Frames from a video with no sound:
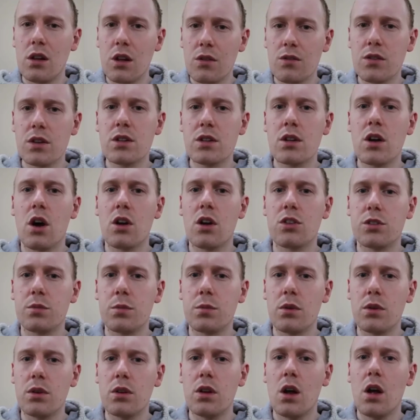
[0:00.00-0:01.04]
the loving
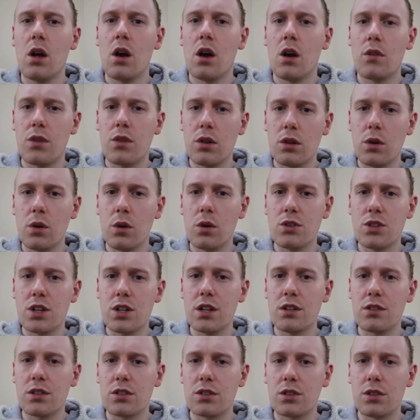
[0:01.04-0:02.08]
gospel of the Lord
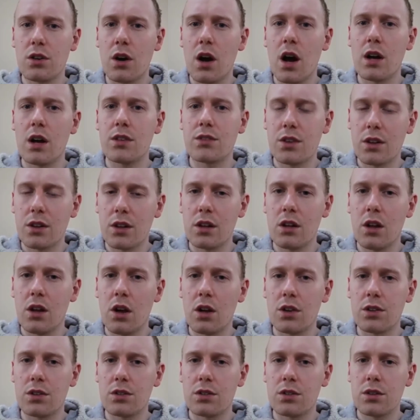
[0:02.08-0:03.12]
Jesus Christ to the
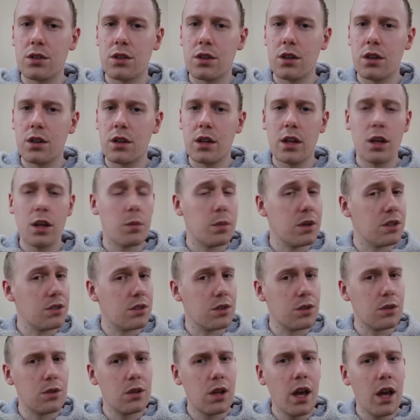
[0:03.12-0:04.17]
lost. It'll be
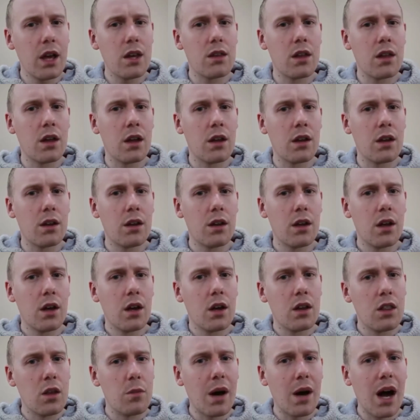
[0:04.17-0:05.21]
too late then.
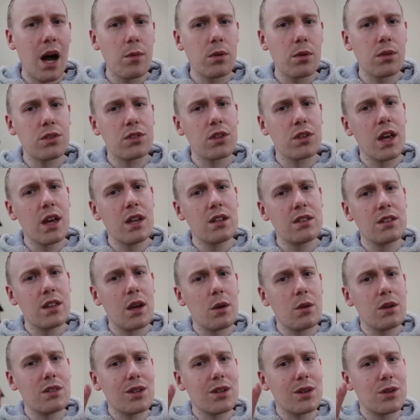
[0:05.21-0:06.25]
The Bible says
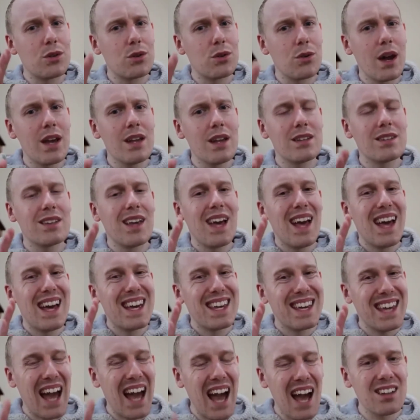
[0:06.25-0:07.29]
there is a great
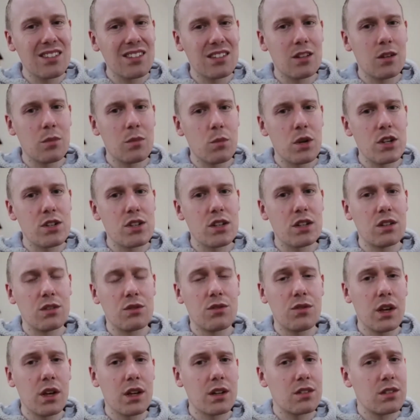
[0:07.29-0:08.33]
chasm which
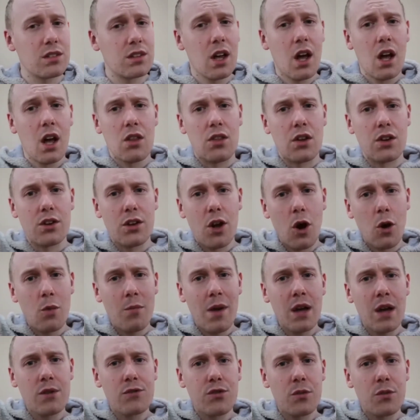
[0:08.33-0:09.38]
is fixed, that
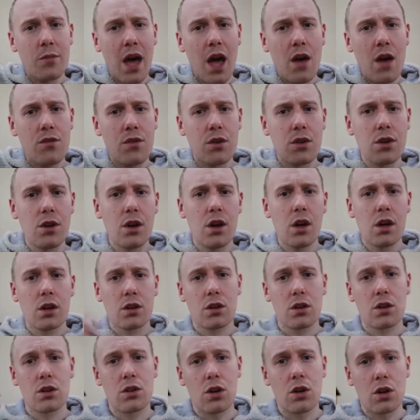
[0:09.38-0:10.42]
no man from heaven
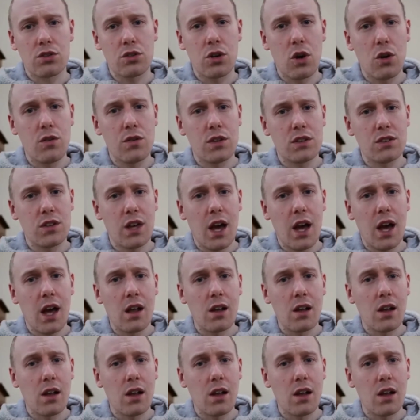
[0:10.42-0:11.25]
can cross over to